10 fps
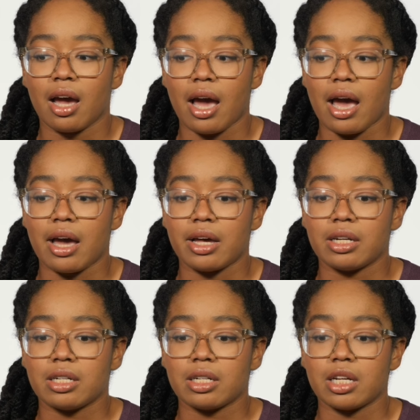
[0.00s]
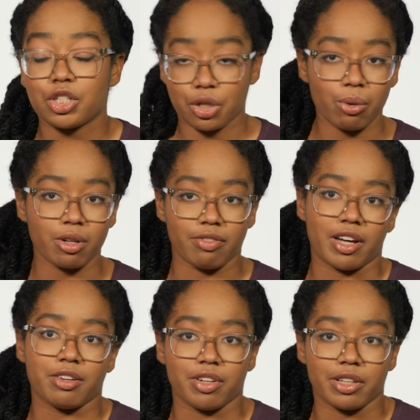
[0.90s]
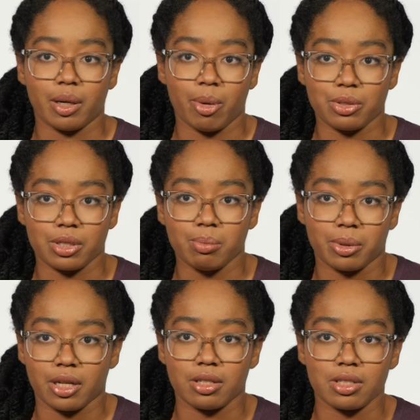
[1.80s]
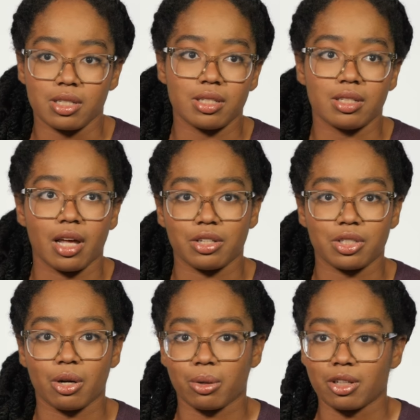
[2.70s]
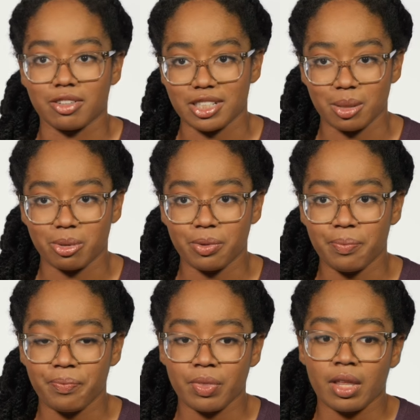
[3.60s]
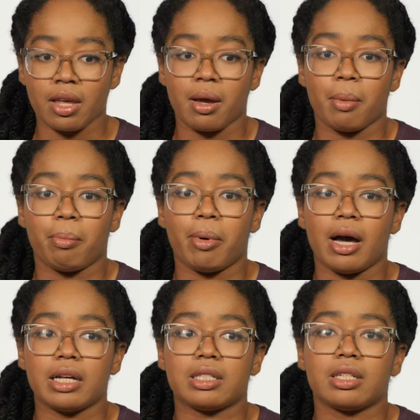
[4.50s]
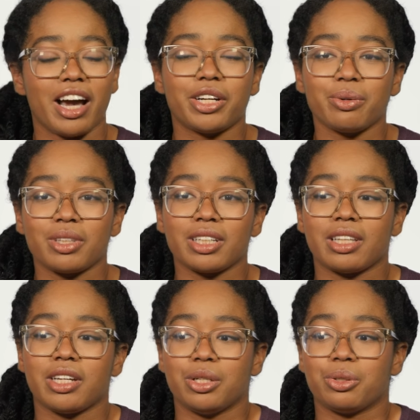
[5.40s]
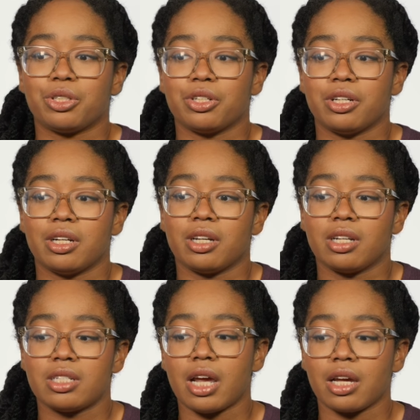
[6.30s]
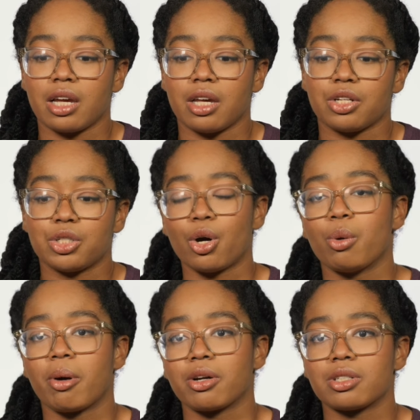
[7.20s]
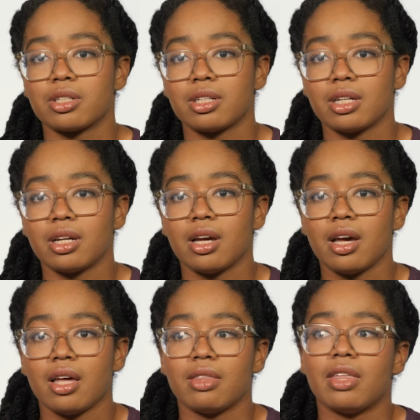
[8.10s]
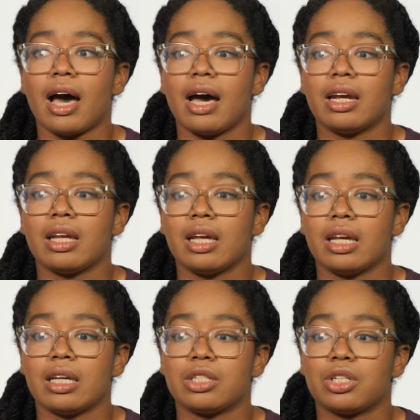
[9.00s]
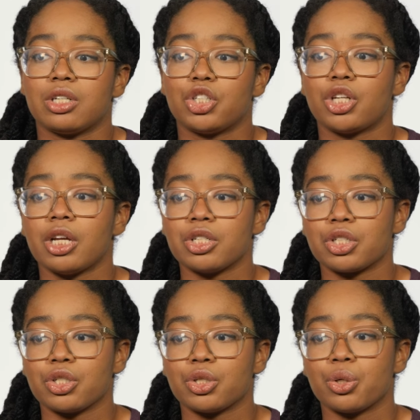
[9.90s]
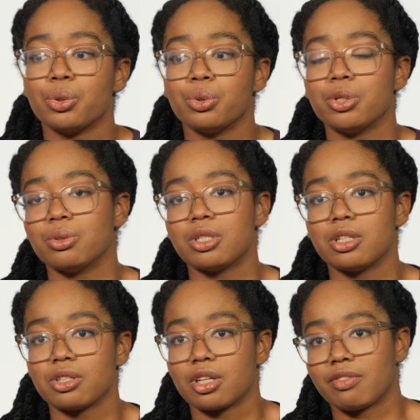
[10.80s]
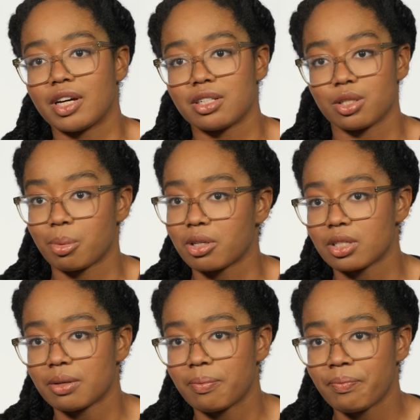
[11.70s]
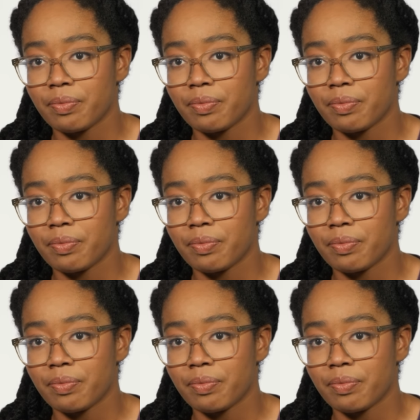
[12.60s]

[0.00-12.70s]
And it's totally fine to feel that emotion because that's totally reasonable. But I don't think that you should take it so personally that it changes who you see yourself as as a person.